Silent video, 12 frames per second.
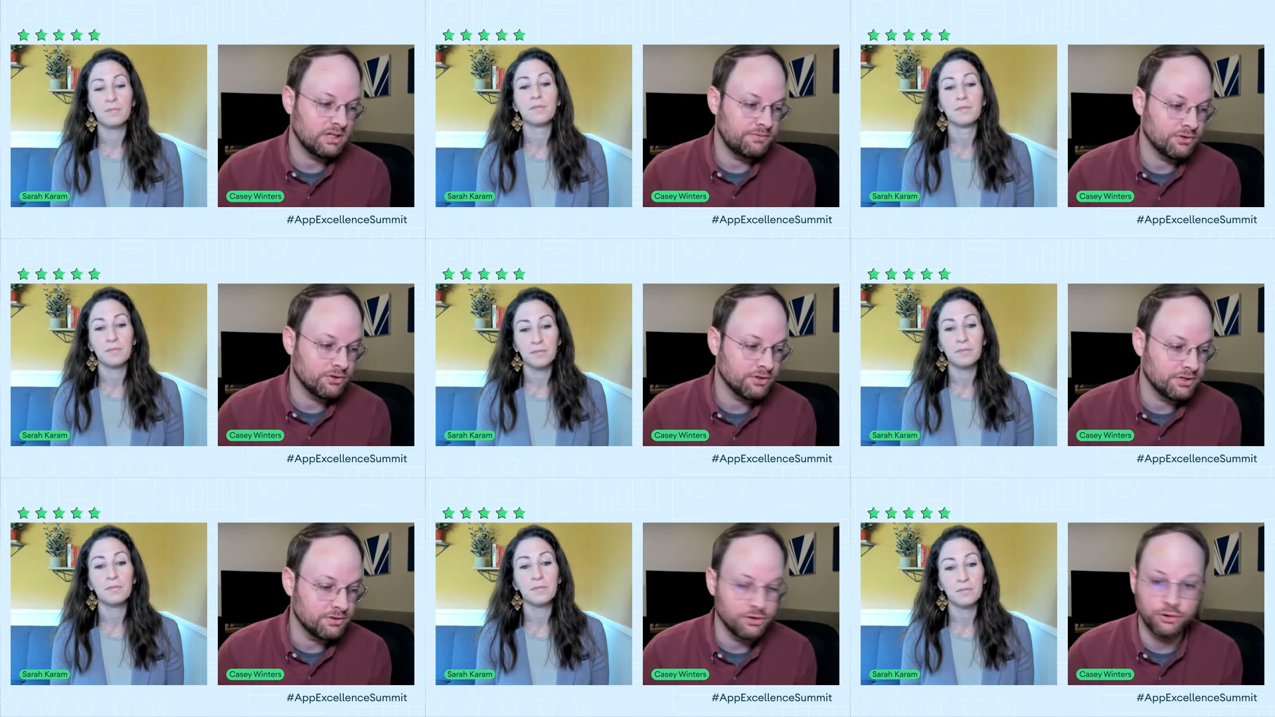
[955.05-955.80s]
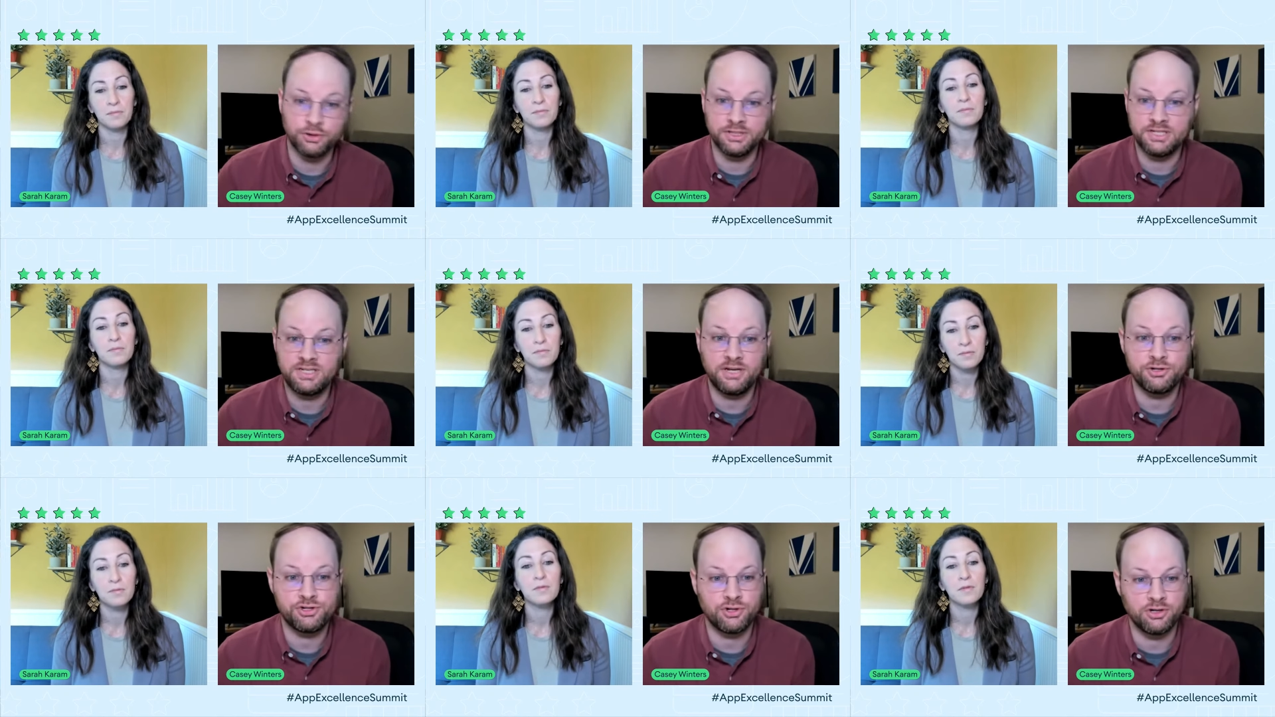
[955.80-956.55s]
Speaker 1: if you're an early
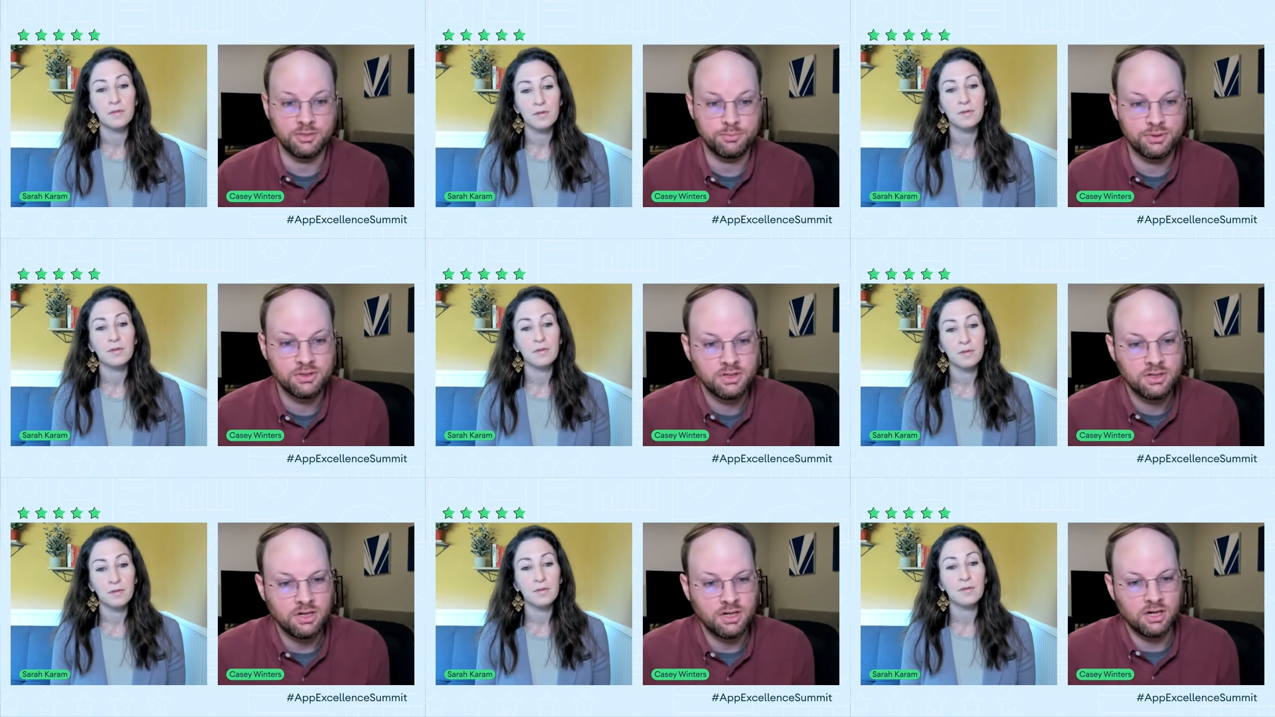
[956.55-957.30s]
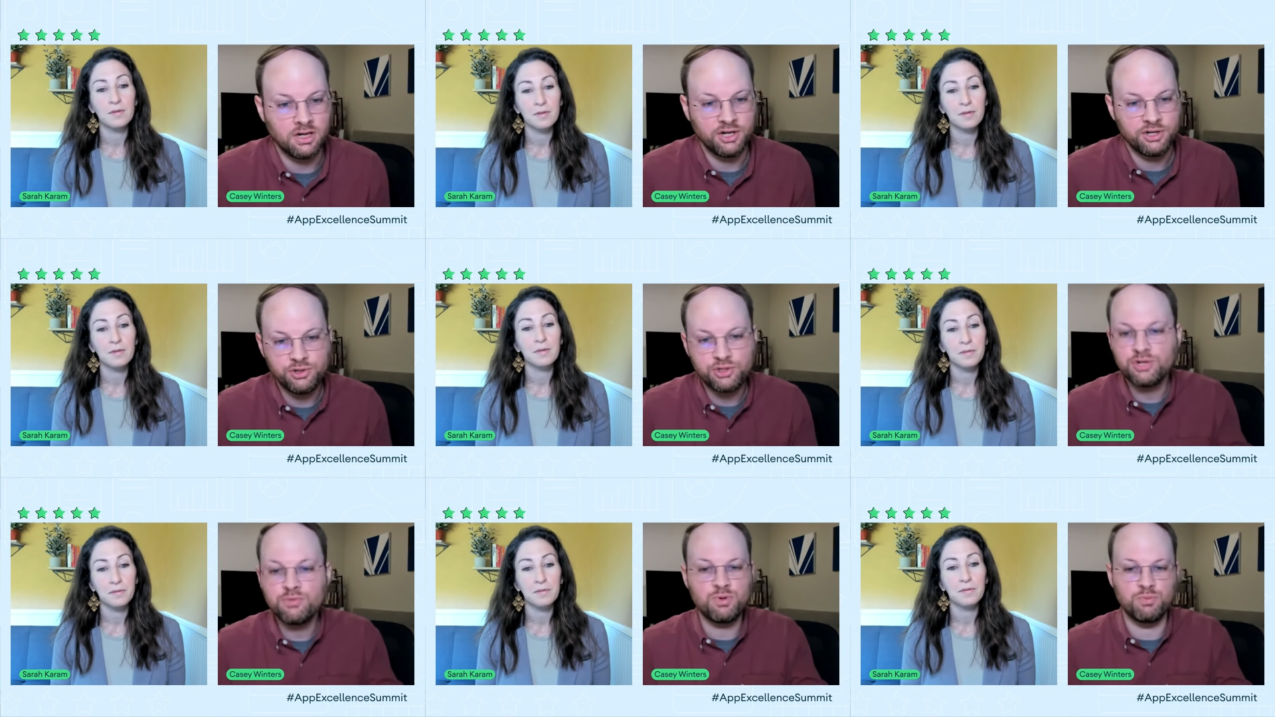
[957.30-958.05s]
stage startup,
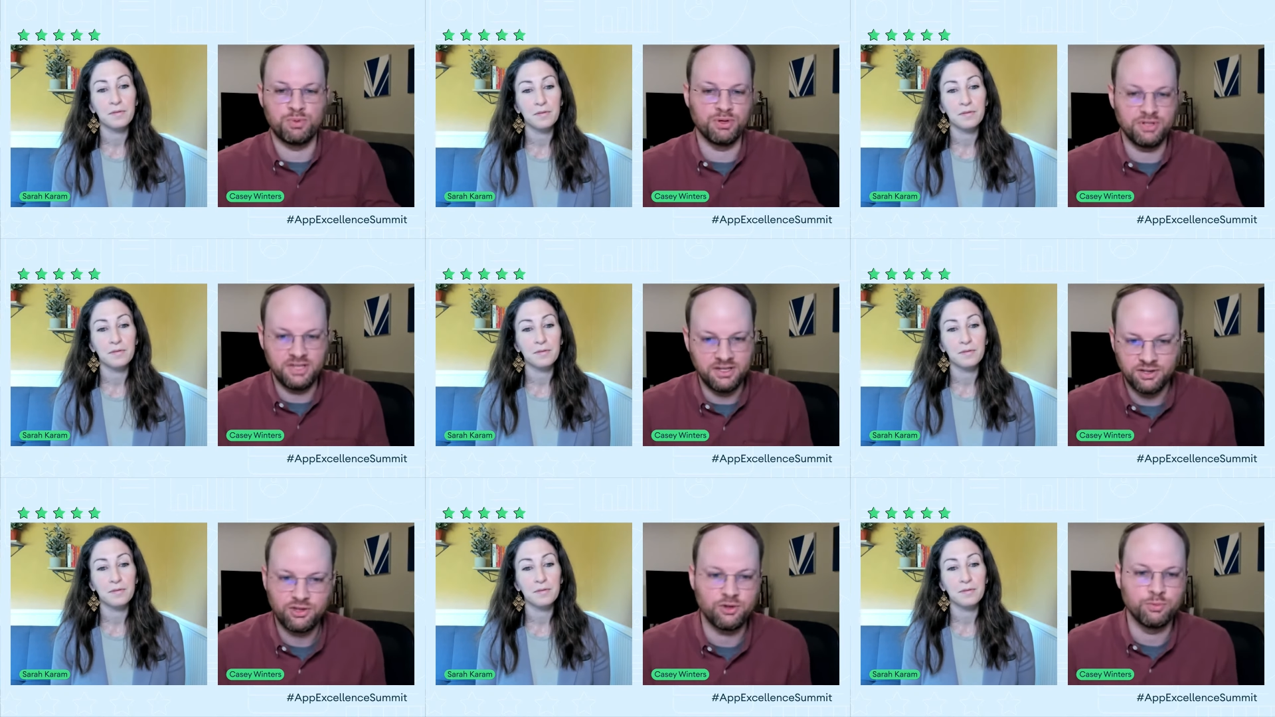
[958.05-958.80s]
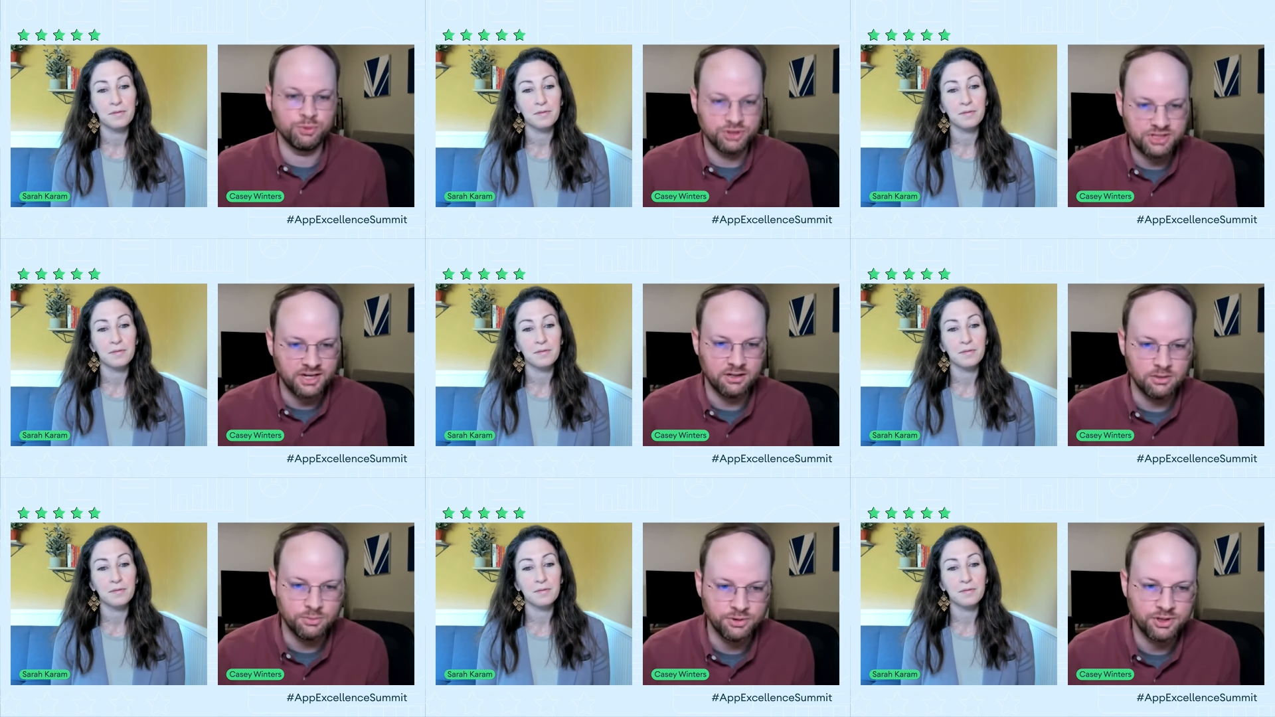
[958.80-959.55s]
you shouldn't be building super
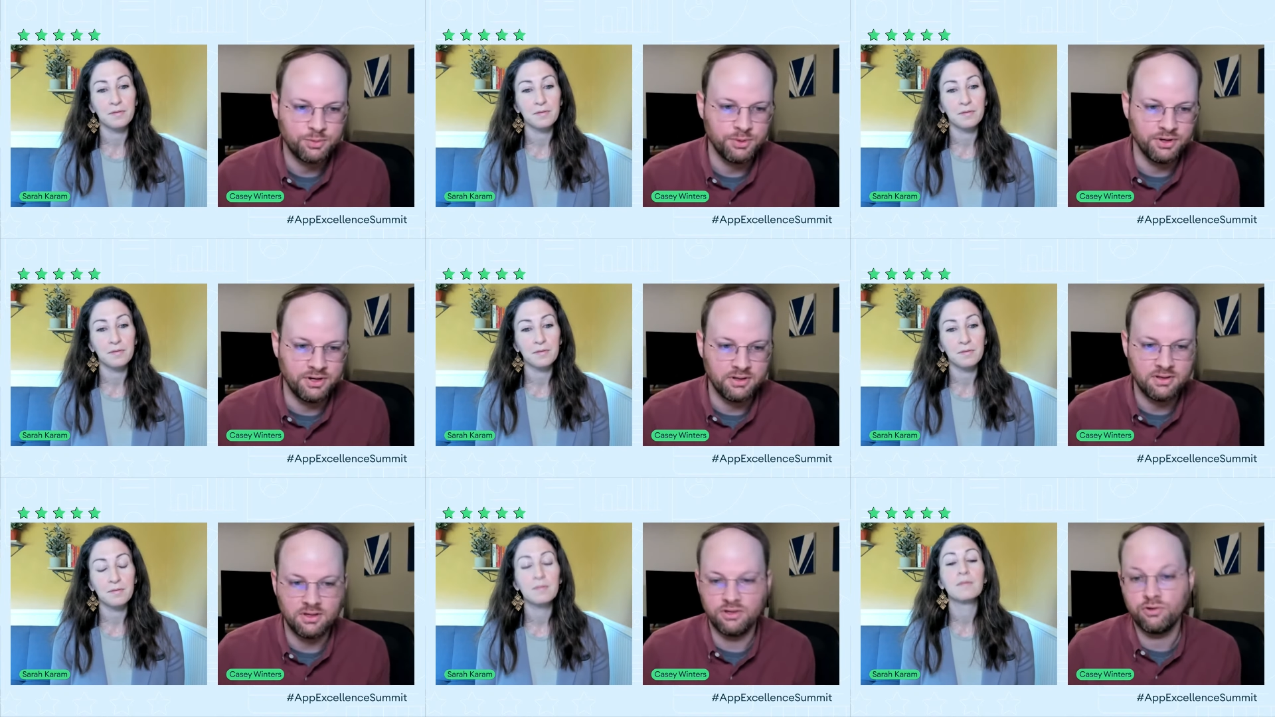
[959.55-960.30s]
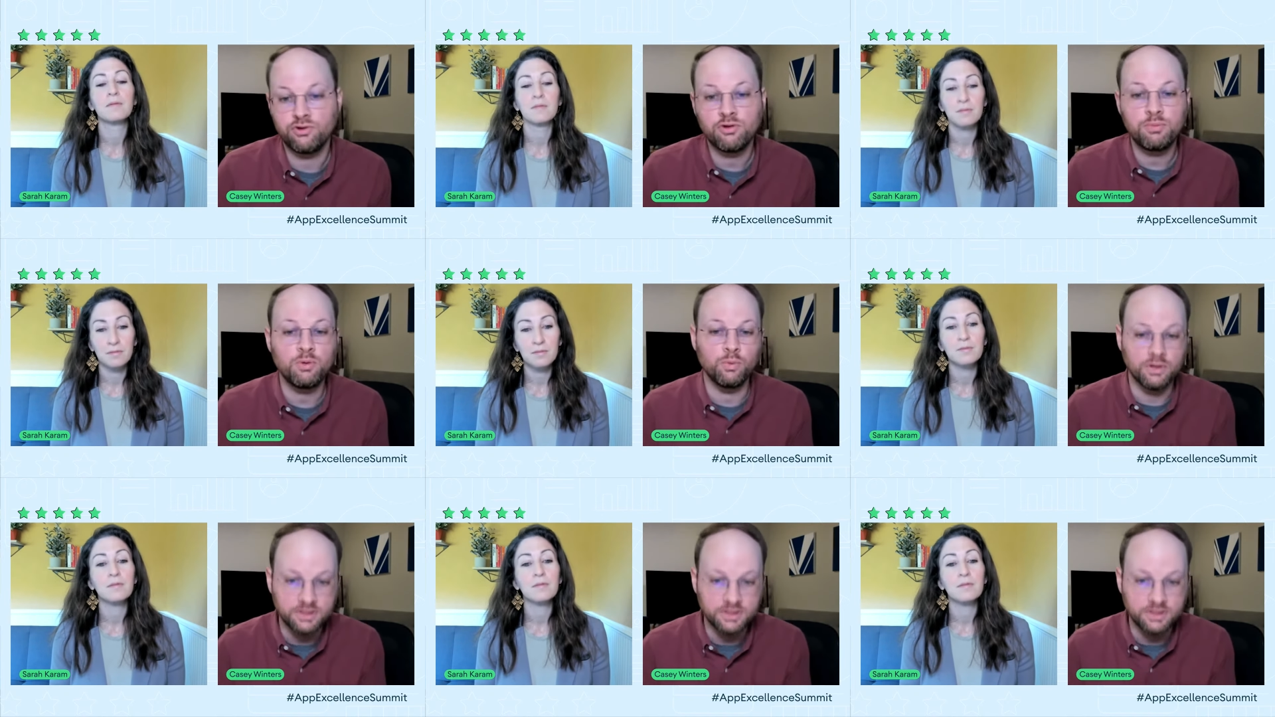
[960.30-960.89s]
scalable experiences. You should be